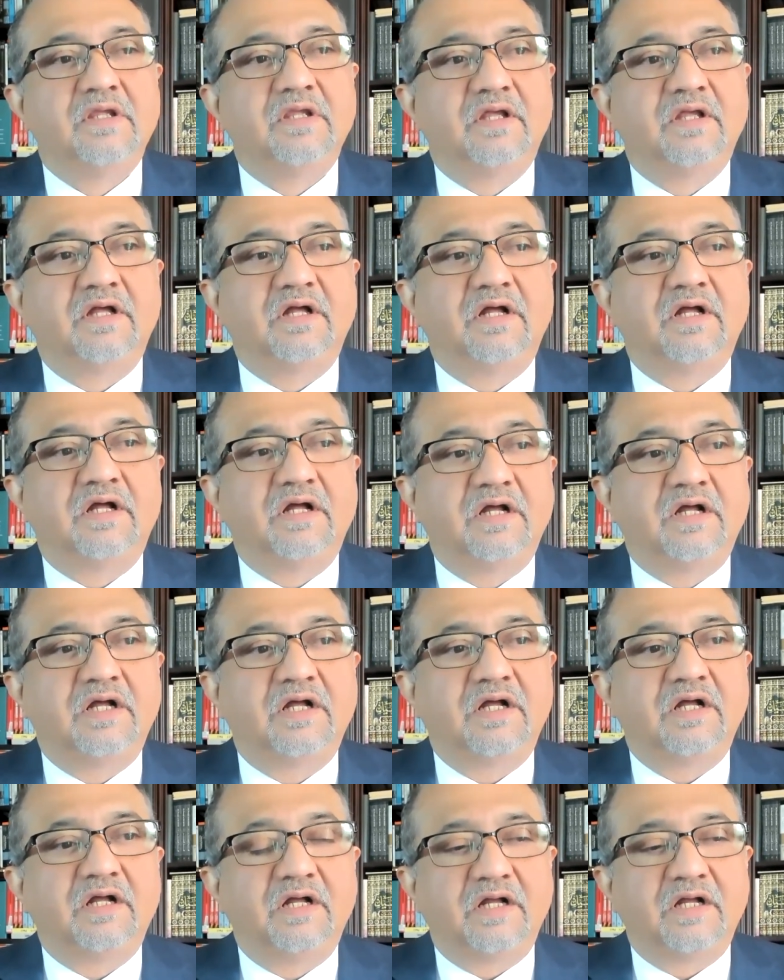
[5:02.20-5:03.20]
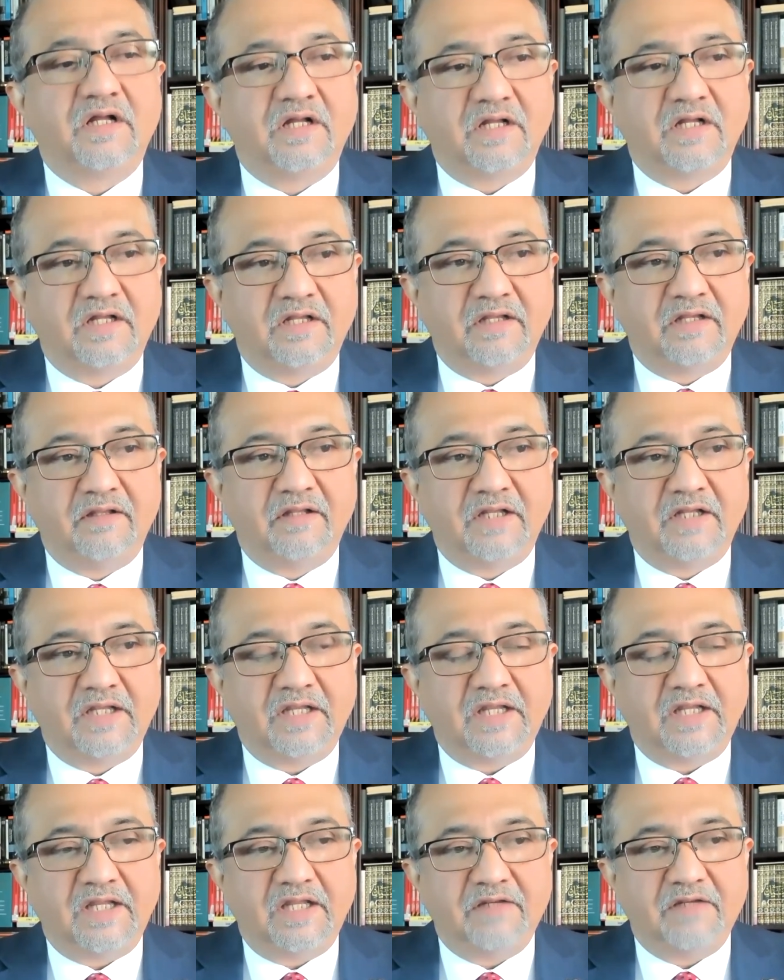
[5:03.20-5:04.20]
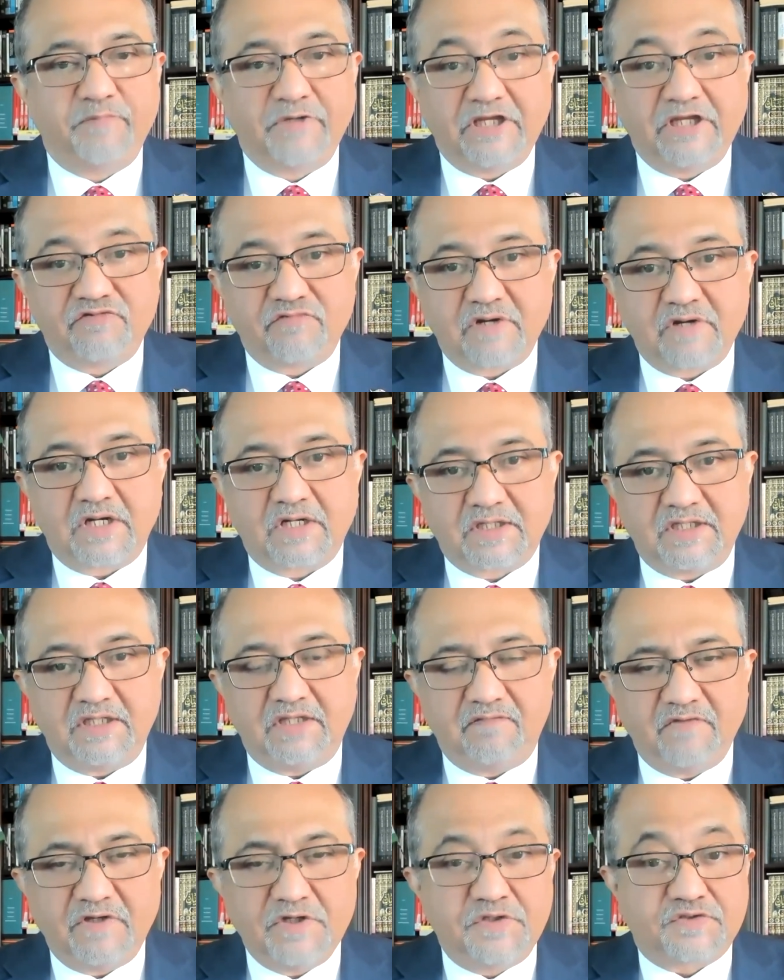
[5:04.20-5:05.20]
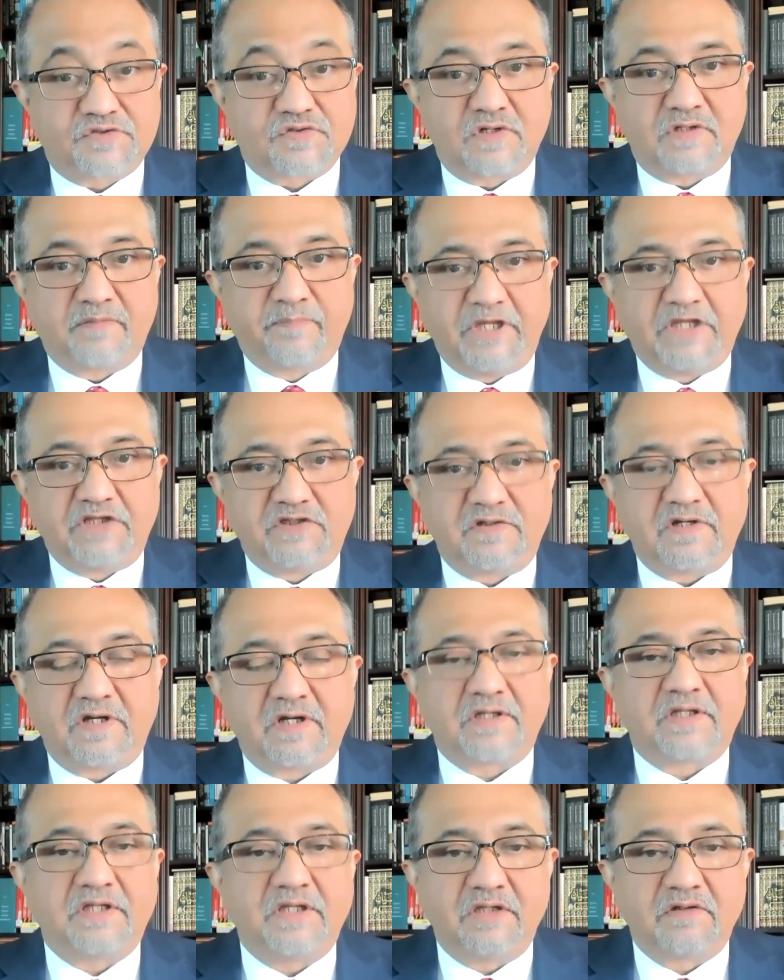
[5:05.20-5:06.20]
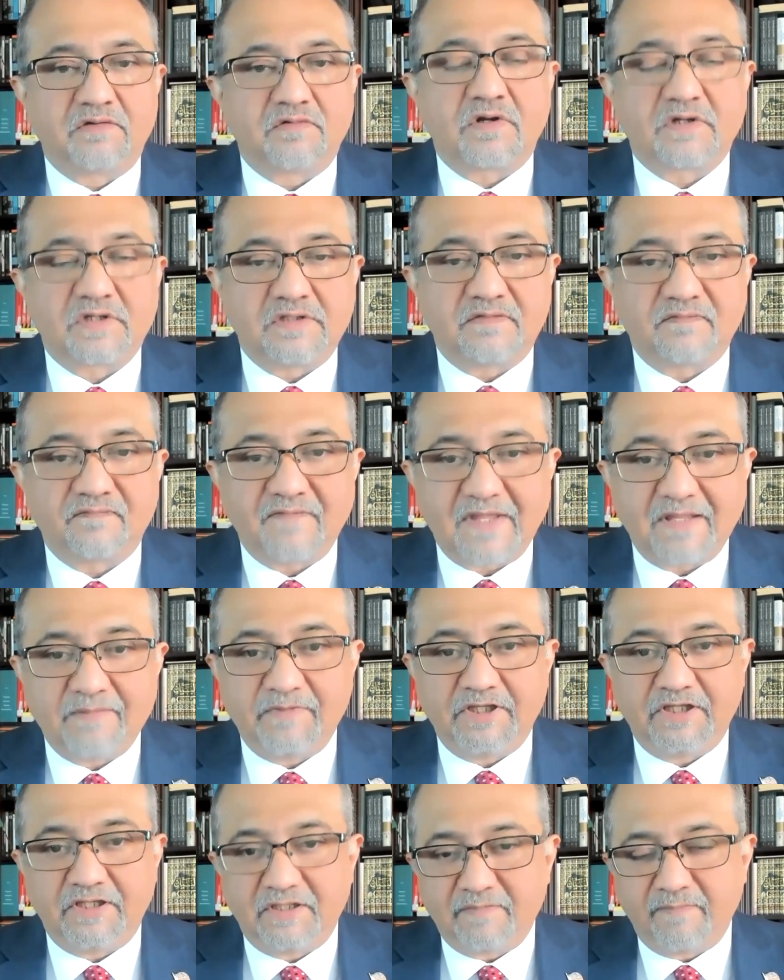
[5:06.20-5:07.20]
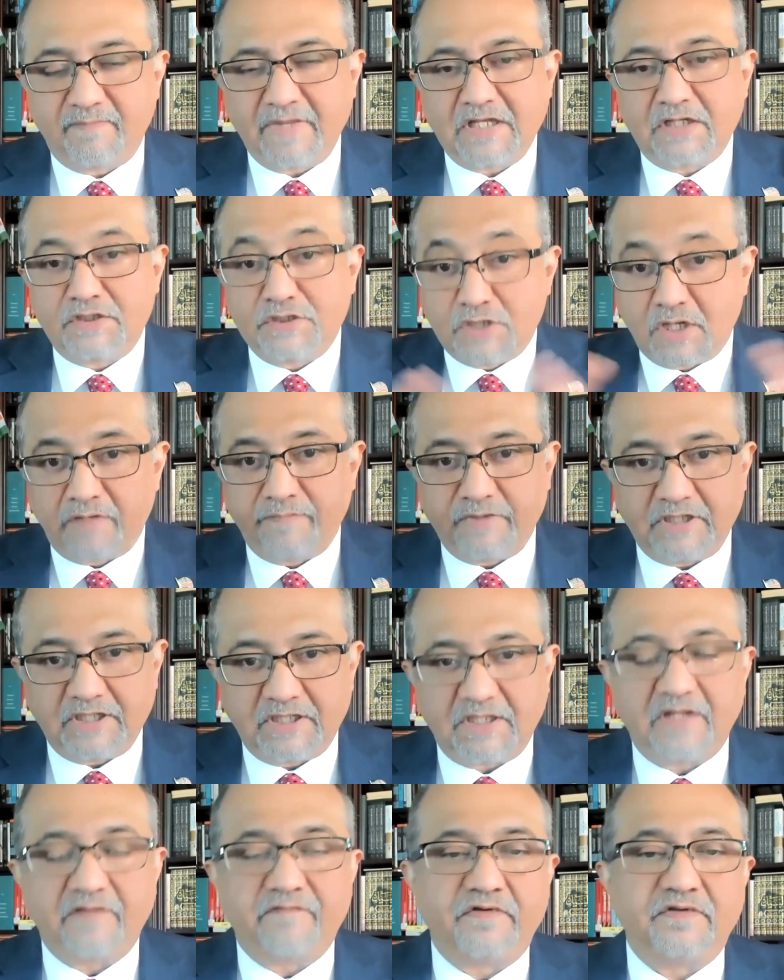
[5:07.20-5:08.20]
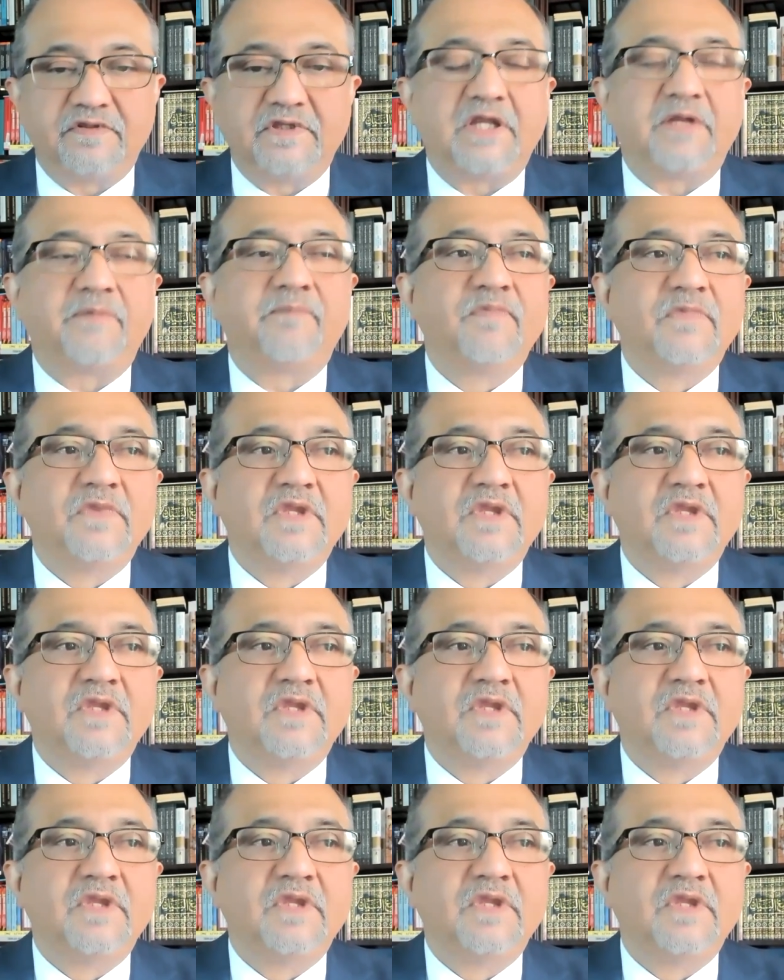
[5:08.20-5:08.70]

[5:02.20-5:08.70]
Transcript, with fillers: and, and, patriarchy. Very strong patriarchy in Rocky's family. The men dominate everything.